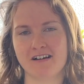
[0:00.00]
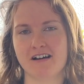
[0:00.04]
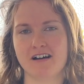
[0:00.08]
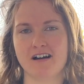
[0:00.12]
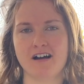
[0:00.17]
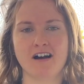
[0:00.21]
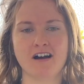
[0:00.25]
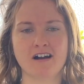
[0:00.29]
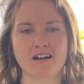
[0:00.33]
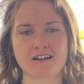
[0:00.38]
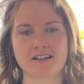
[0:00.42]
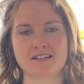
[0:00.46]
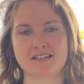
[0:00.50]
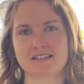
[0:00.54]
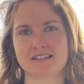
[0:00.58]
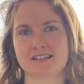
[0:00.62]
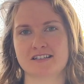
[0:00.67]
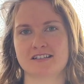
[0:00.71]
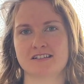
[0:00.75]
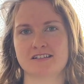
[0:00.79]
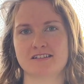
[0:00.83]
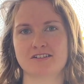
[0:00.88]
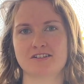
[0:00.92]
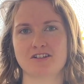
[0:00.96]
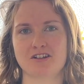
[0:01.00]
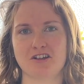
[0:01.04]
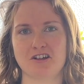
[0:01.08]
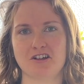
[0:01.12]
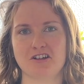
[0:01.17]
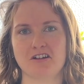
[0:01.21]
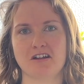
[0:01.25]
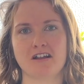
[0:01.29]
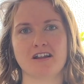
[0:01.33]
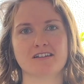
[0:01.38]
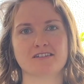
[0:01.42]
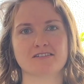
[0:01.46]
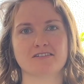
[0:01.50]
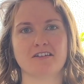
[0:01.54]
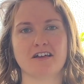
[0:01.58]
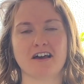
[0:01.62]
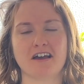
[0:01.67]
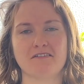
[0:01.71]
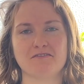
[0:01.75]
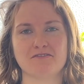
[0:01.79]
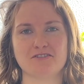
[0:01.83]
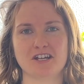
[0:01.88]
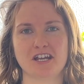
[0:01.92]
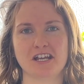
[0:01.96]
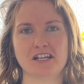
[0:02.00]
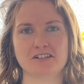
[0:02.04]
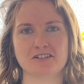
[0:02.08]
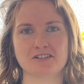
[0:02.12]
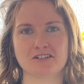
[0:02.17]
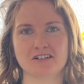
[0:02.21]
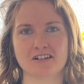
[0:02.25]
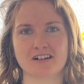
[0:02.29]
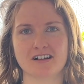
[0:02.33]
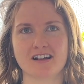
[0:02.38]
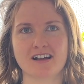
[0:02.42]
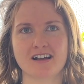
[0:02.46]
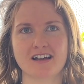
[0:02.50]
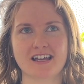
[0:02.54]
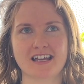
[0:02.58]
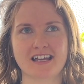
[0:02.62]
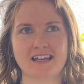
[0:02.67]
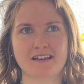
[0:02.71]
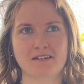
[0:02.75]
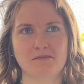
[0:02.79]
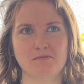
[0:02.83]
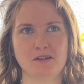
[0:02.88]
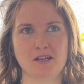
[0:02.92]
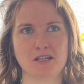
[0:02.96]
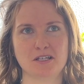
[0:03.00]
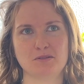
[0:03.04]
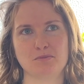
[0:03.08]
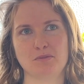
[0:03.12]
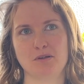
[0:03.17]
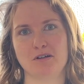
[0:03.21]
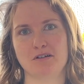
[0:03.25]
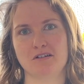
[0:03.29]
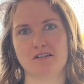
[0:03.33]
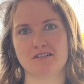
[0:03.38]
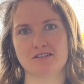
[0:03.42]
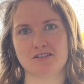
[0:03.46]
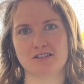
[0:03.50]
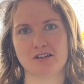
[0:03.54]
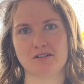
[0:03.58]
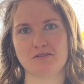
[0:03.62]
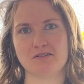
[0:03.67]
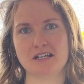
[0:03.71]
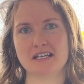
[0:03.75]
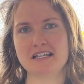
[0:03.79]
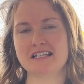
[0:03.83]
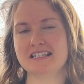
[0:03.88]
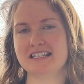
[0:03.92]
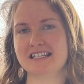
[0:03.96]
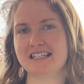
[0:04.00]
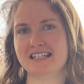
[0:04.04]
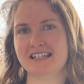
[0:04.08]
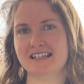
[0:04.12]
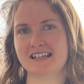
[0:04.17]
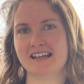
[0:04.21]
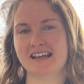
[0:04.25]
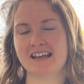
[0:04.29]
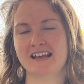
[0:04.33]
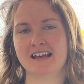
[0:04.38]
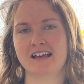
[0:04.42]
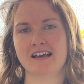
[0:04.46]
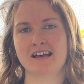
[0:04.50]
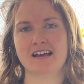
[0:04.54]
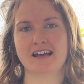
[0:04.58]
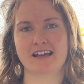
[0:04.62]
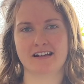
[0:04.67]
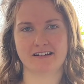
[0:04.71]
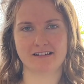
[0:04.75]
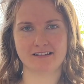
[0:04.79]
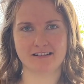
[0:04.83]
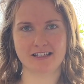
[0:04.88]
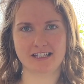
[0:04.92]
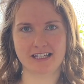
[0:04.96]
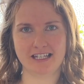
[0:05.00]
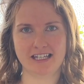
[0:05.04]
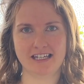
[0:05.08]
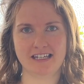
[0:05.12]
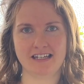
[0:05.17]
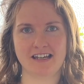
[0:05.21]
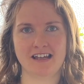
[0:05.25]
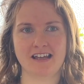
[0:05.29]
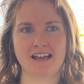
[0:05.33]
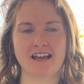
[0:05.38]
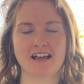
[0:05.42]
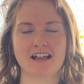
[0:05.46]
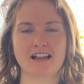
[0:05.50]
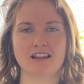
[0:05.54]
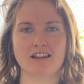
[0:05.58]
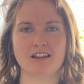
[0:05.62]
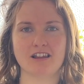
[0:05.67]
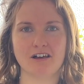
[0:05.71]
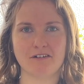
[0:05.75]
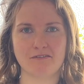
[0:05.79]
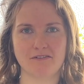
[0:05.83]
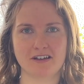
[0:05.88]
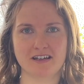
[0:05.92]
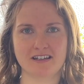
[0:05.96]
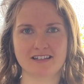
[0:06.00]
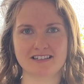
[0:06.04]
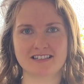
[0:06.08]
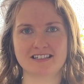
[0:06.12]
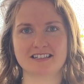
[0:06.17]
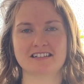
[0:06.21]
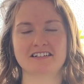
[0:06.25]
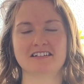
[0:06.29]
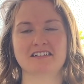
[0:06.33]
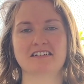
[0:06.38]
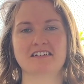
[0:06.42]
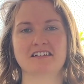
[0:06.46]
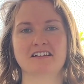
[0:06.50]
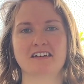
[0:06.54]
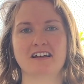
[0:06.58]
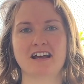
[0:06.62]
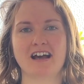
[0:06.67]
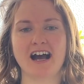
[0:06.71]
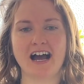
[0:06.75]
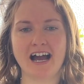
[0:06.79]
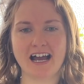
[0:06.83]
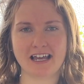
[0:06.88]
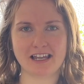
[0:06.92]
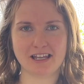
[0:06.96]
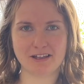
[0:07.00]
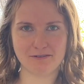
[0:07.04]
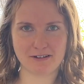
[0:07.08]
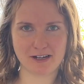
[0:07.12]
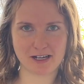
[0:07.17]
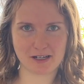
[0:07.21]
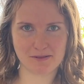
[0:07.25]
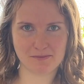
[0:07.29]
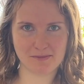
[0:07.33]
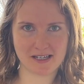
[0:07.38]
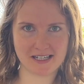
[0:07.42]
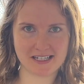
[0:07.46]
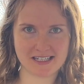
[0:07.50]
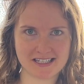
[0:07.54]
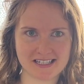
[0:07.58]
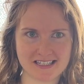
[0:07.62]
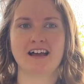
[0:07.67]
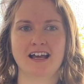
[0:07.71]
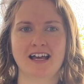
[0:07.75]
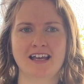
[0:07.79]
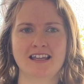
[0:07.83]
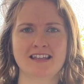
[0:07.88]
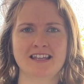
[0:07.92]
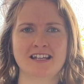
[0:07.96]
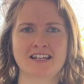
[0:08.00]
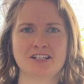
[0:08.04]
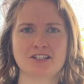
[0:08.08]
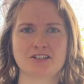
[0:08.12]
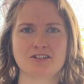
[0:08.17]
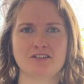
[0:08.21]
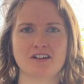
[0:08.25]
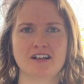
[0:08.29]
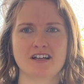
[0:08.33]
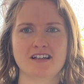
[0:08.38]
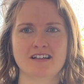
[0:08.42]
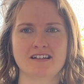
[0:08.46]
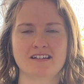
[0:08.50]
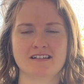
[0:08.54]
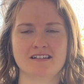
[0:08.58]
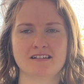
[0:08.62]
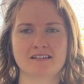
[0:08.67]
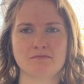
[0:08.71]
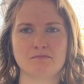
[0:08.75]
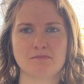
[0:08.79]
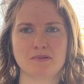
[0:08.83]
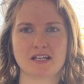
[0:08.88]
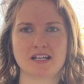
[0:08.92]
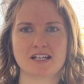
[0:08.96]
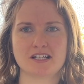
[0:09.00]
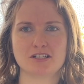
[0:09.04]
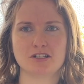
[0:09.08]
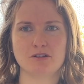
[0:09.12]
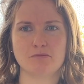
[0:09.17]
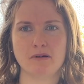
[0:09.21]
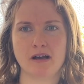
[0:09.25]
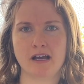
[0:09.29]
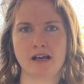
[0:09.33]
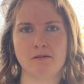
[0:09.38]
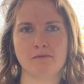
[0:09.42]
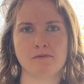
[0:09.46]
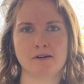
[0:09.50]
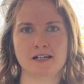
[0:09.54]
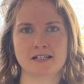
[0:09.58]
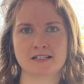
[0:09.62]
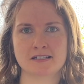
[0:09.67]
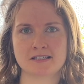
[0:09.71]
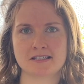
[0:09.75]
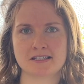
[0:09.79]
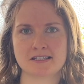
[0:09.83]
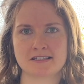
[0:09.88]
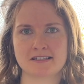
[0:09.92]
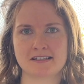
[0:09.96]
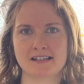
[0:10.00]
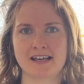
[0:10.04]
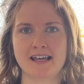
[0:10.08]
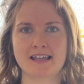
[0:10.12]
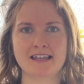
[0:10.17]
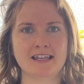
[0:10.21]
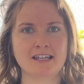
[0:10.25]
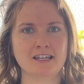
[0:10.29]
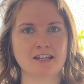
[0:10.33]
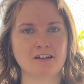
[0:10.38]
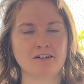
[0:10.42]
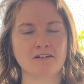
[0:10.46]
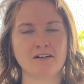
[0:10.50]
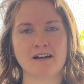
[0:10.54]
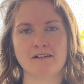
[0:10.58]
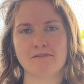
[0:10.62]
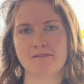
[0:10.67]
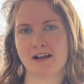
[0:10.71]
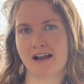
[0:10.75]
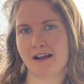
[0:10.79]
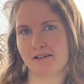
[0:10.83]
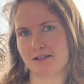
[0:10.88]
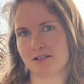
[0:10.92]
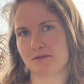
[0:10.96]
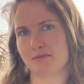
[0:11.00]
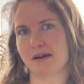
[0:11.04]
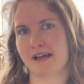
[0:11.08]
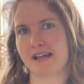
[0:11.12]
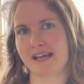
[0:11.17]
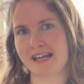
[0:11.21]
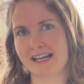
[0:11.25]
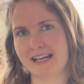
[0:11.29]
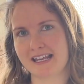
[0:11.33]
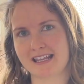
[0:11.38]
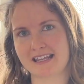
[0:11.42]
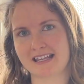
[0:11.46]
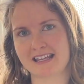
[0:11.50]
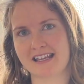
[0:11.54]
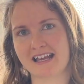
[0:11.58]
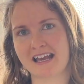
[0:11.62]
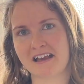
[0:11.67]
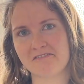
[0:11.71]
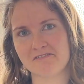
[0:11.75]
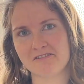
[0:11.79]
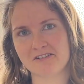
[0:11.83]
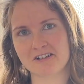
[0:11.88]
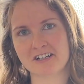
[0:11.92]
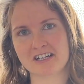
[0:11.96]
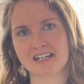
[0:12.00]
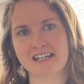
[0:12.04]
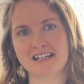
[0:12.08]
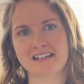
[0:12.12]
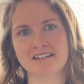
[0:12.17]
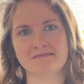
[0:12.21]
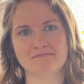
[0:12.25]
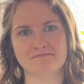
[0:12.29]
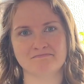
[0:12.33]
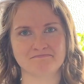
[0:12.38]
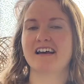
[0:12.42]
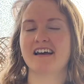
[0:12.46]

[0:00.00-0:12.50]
Honest to goodness, life changer. It makes periods so easy and clean. Love it. Highly recommend. And then it's great because you buy it once and then you don't ever have to buy anything ever again.